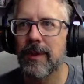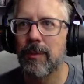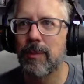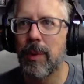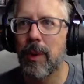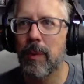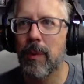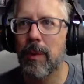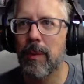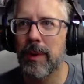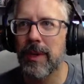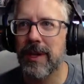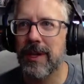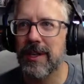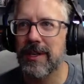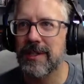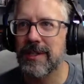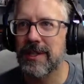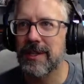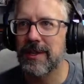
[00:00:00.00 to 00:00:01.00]
But what we
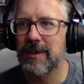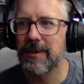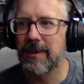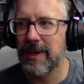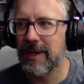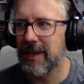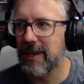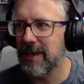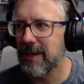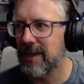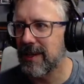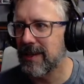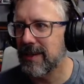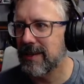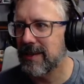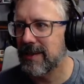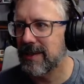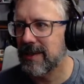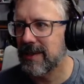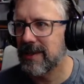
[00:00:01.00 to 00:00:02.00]
can do
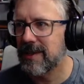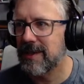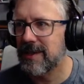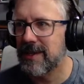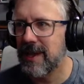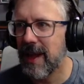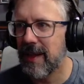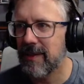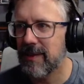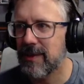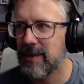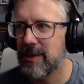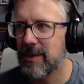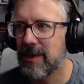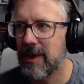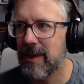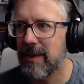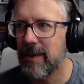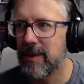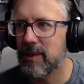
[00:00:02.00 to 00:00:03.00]
is set
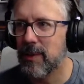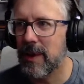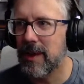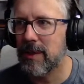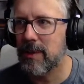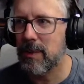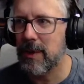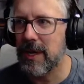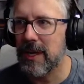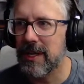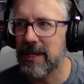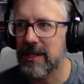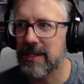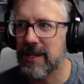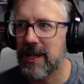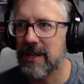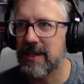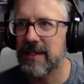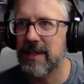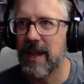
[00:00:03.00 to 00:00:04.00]
in the Terrain 3D, it can
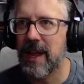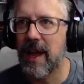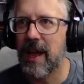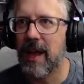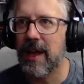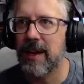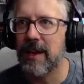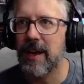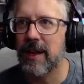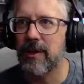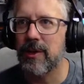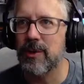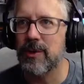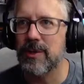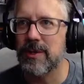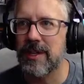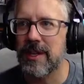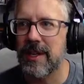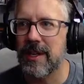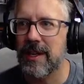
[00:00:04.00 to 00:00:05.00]
say set height, and I'll
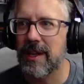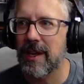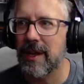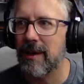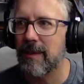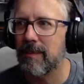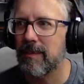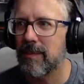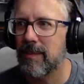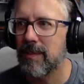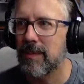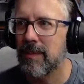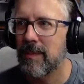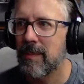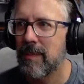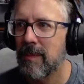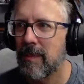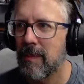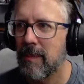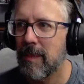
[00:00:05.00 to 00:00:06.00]
use the
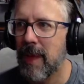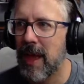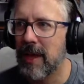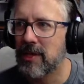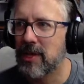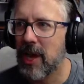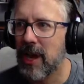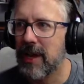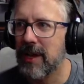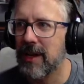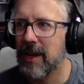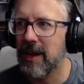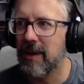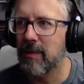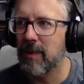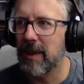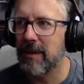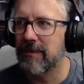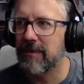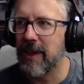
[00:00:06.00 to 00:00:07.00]
match height, and it
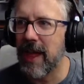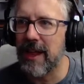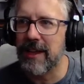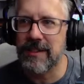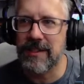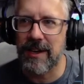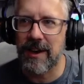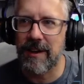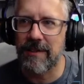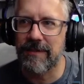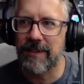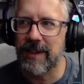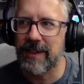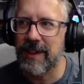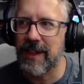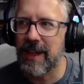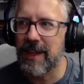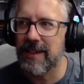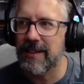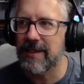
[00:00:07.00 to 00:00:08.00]
really flattens it off like
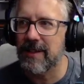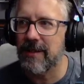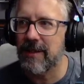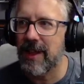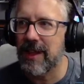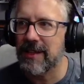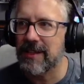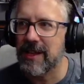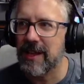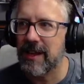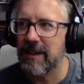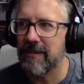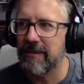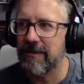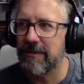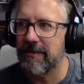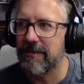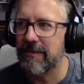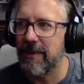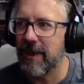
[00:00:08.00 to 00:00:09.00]
that. So that's kind of
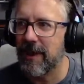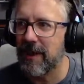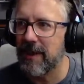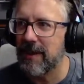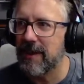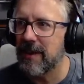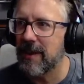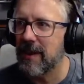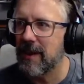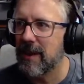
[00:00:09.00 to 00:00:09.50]
fun.